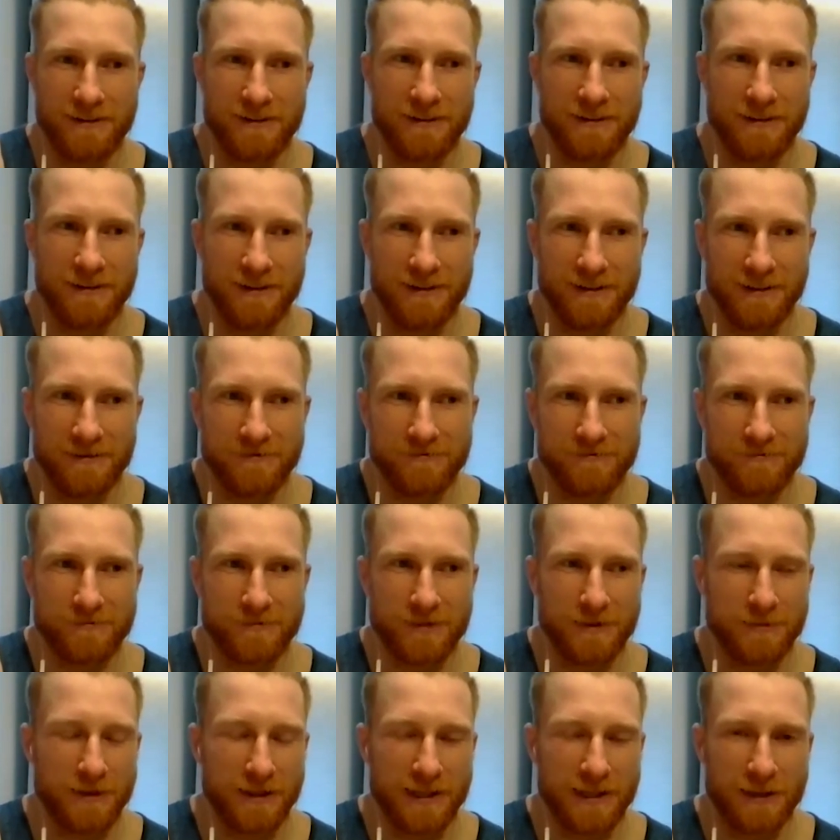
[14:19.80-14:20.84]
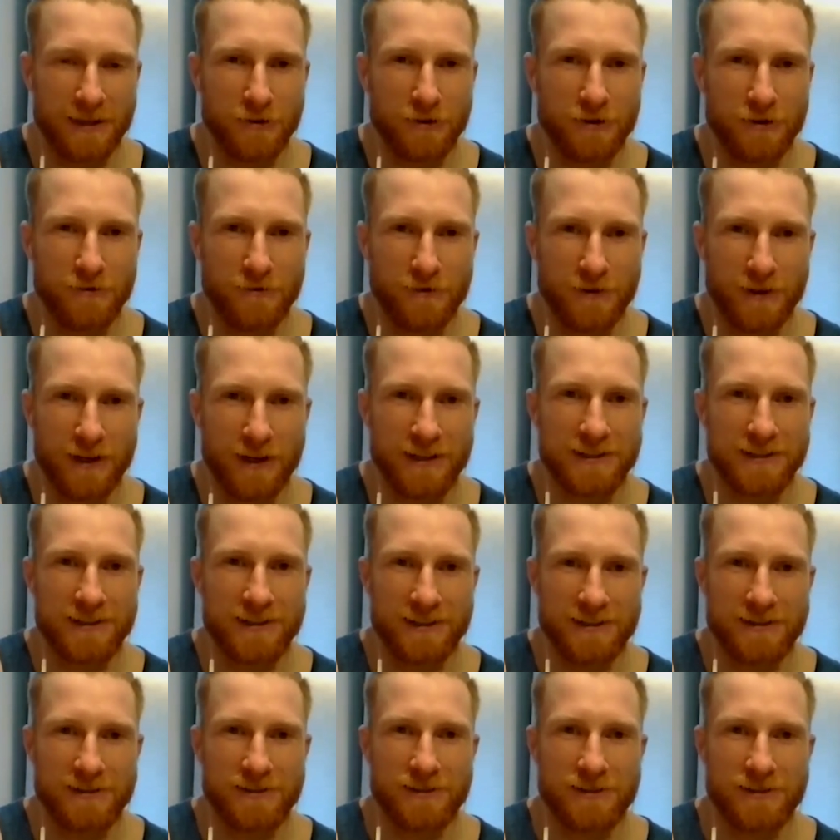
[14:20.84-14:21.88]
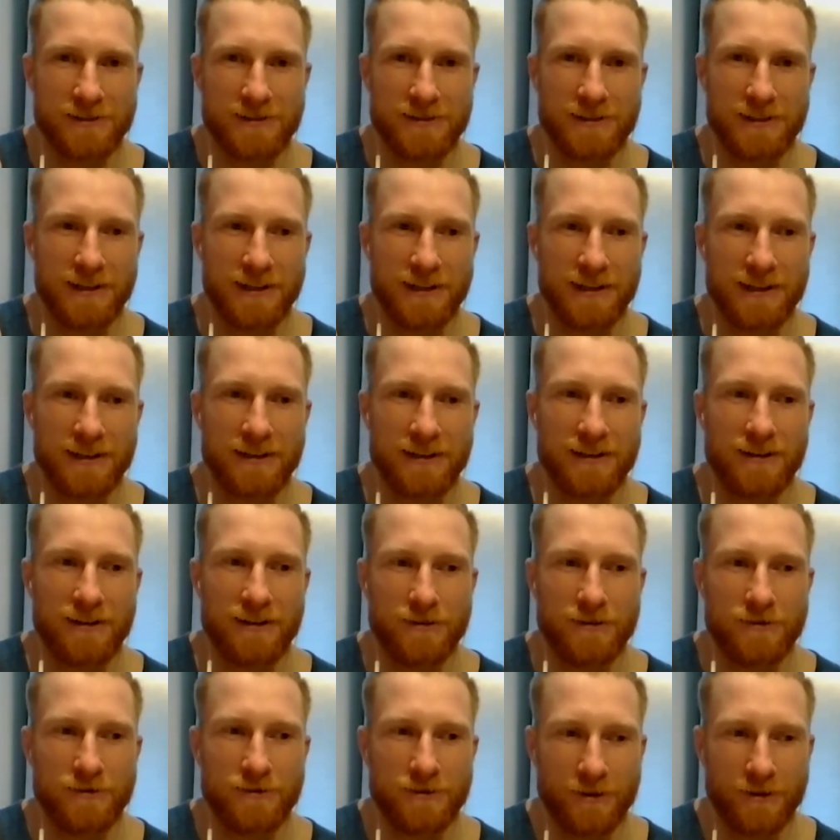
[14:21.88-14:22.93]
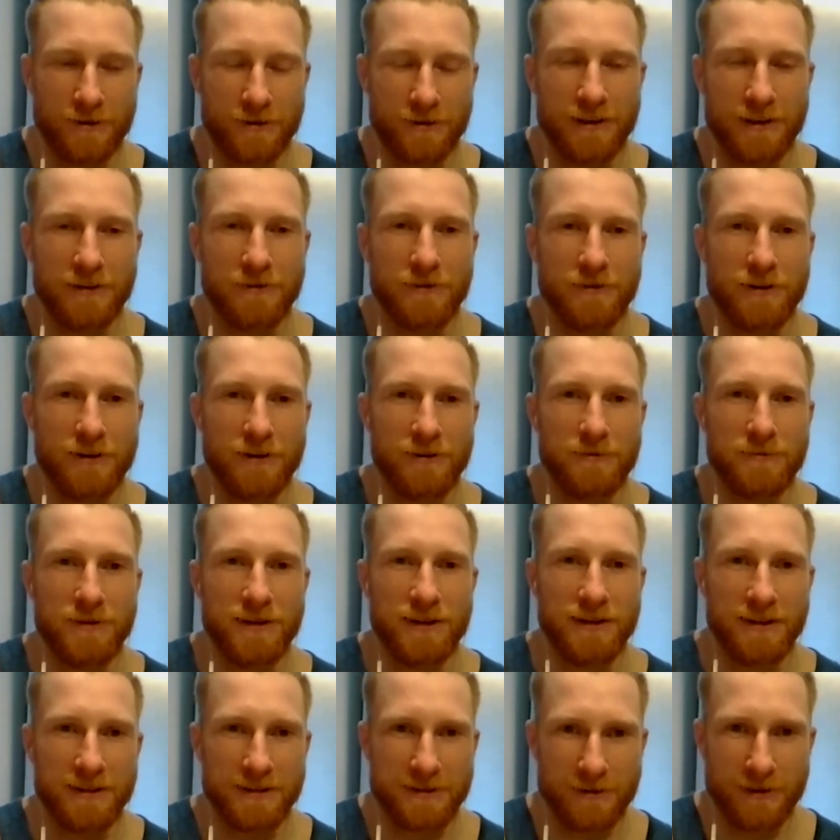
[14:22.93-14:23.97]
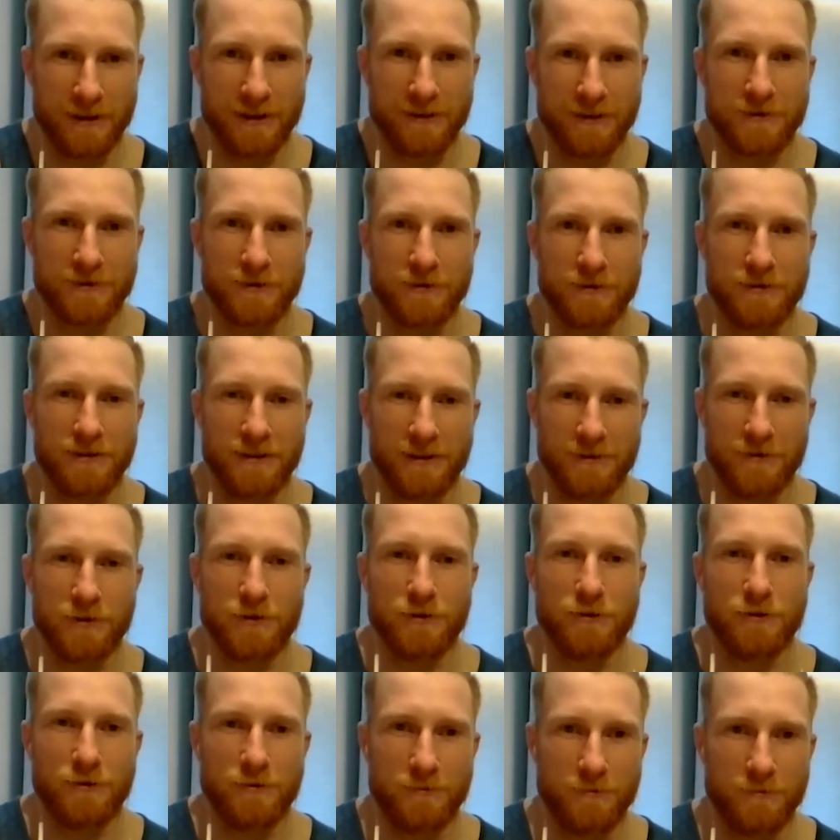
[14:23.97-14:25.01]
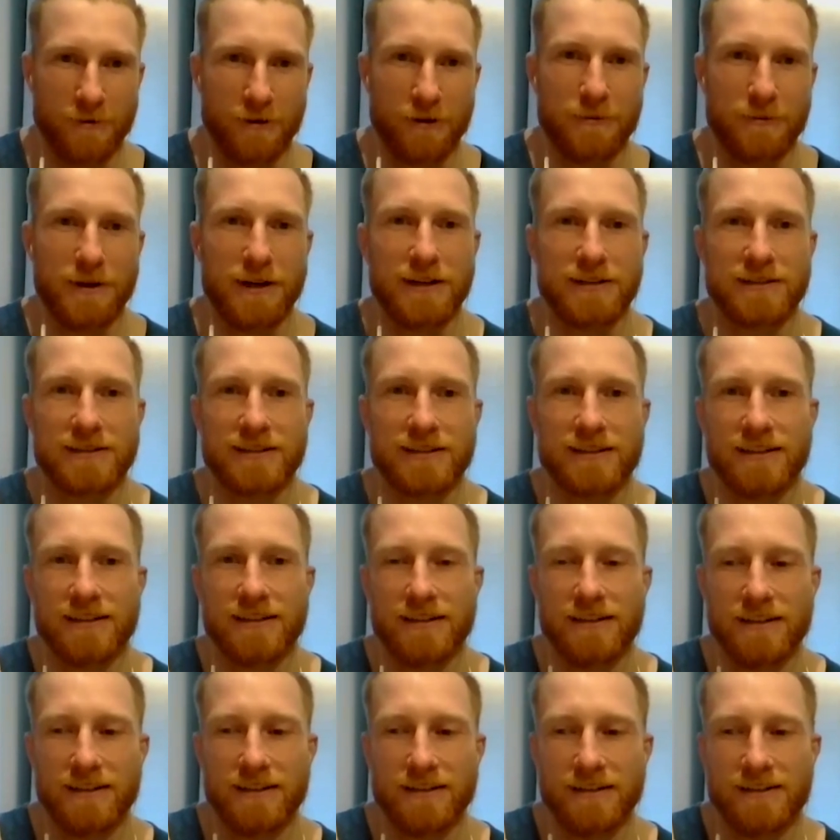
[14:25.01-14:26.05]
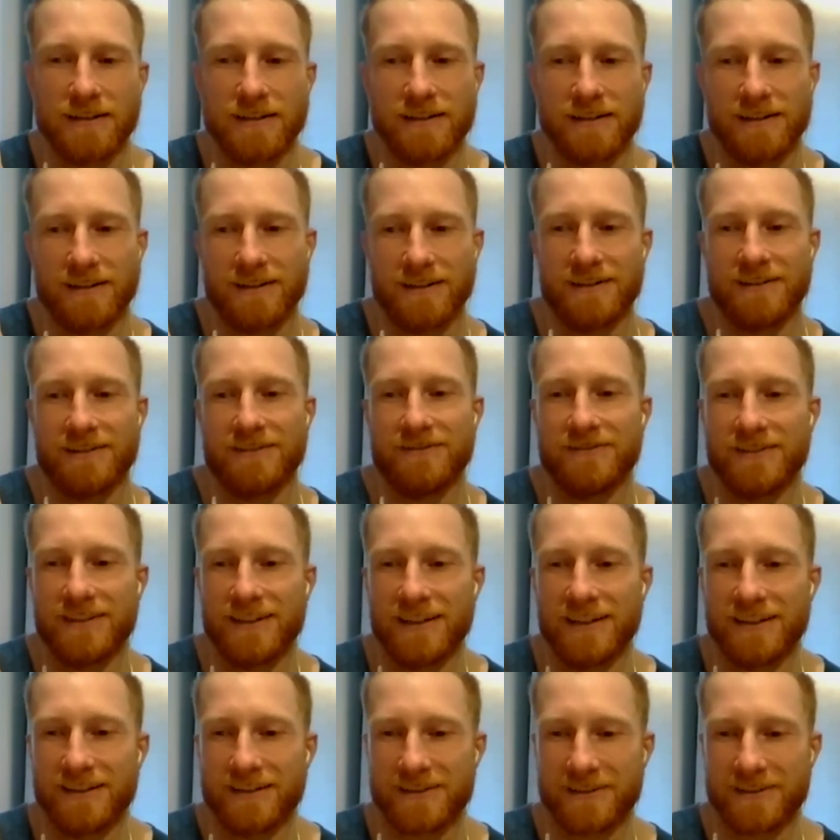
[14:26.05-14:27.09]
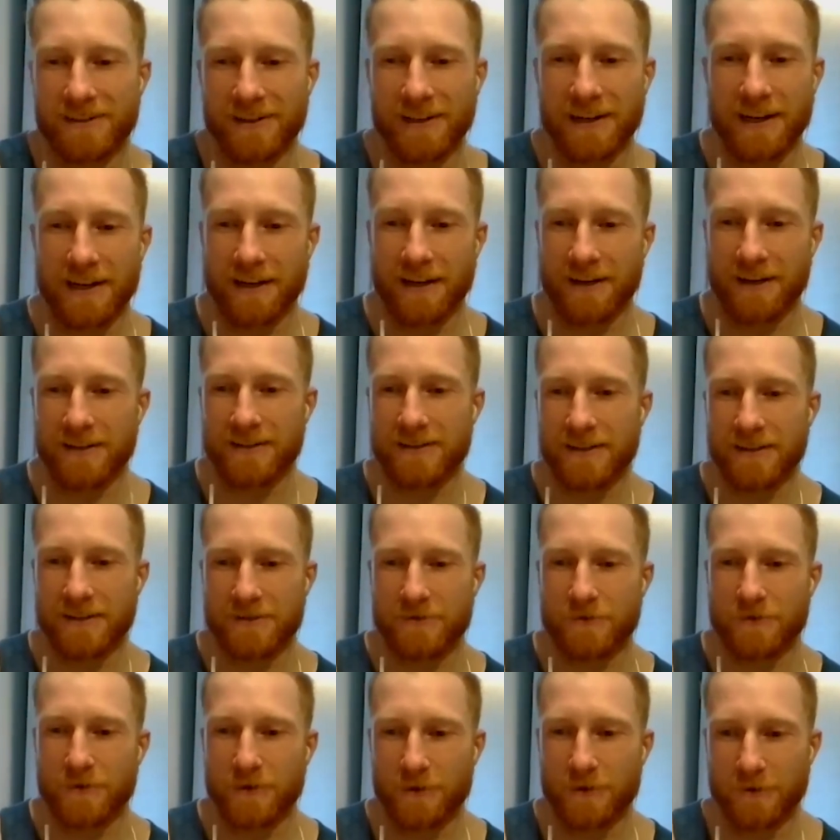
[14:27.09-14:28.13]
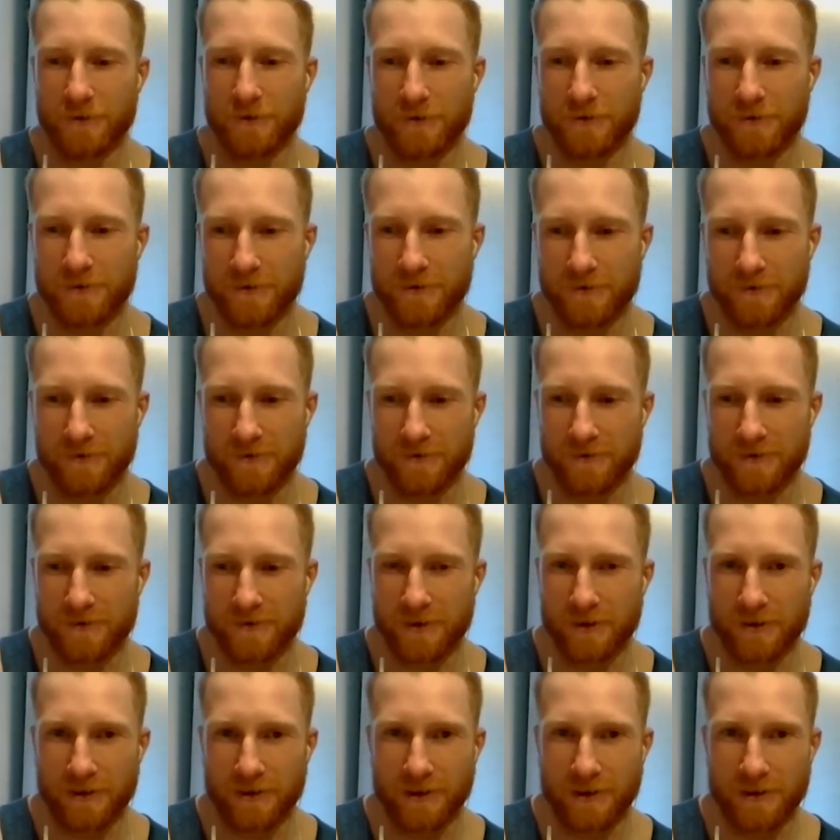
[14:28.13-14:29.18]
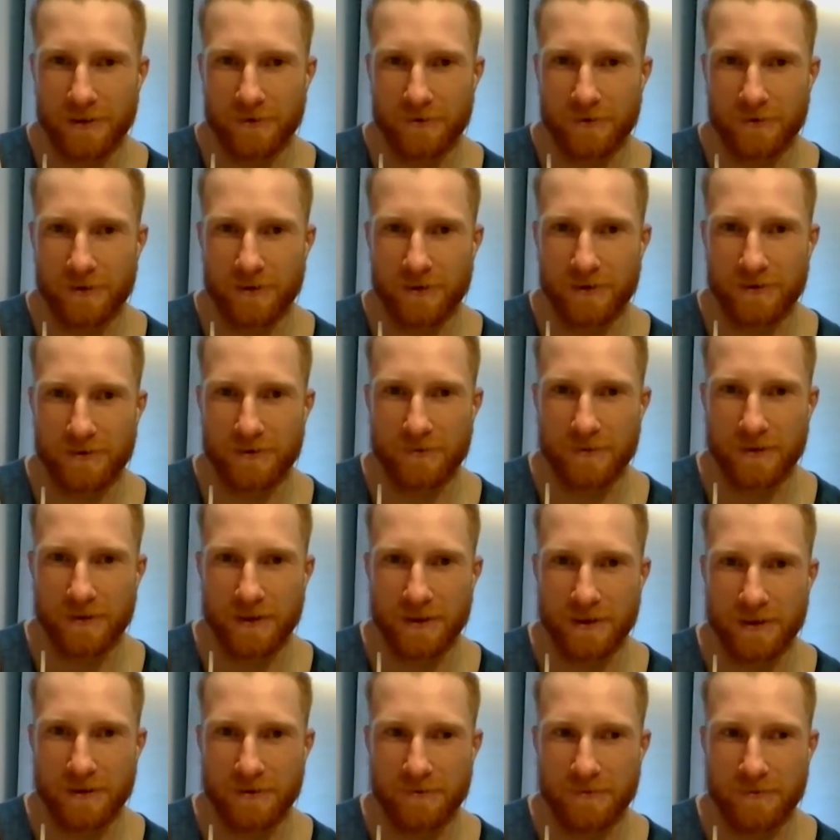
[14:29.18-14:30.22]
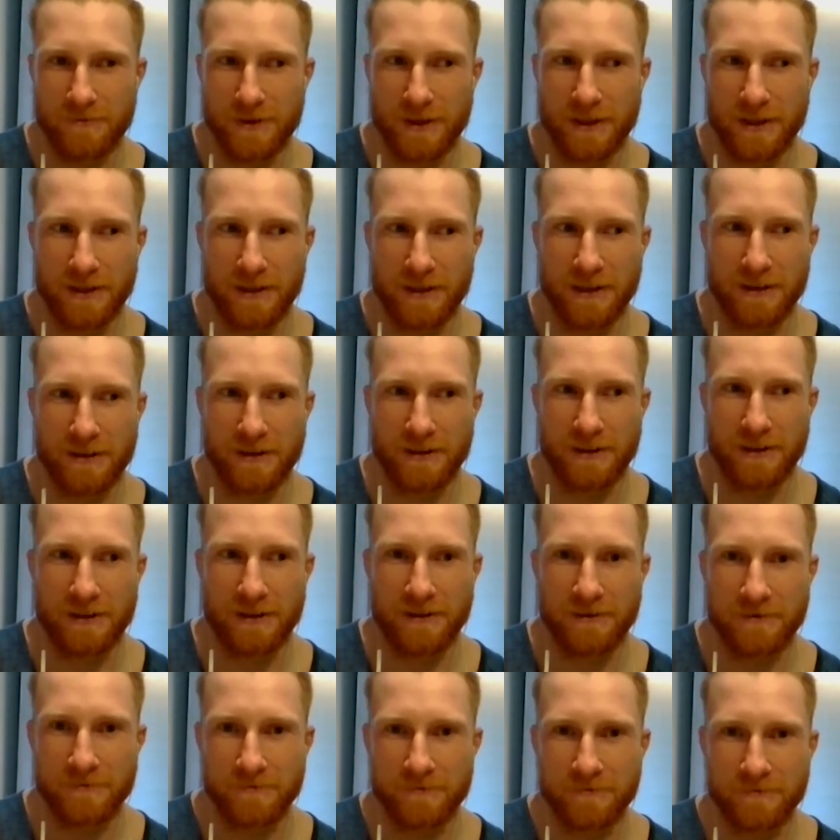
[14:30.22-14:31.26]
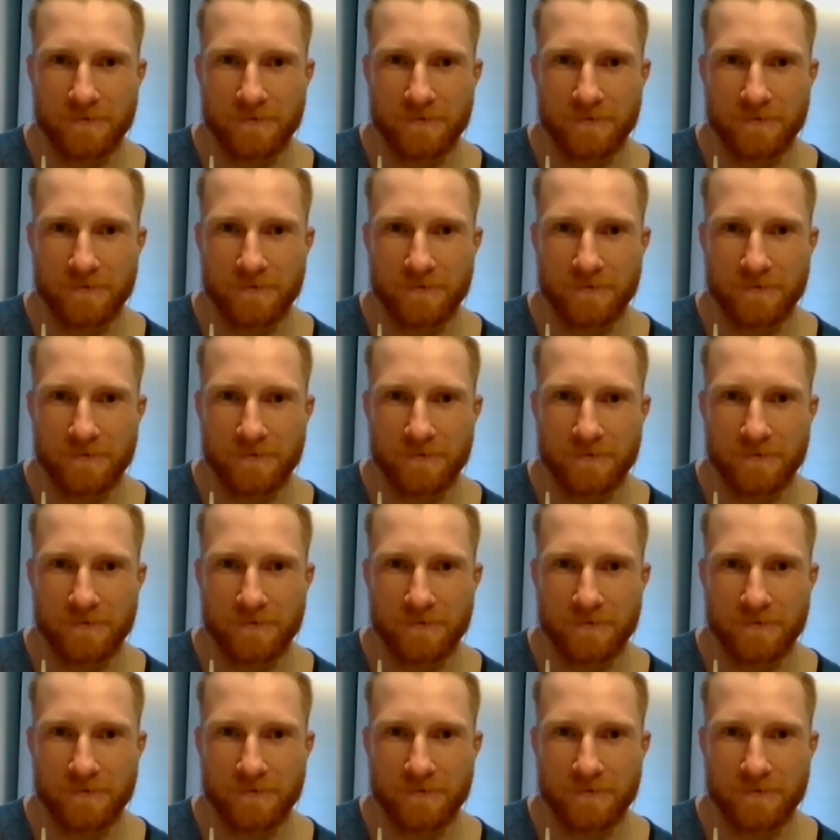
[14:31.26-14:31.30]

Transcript: the public health advice is just like, don't leave home unless you have to. If you do, wear a mask. So yeah, it does feel totally different, being out here.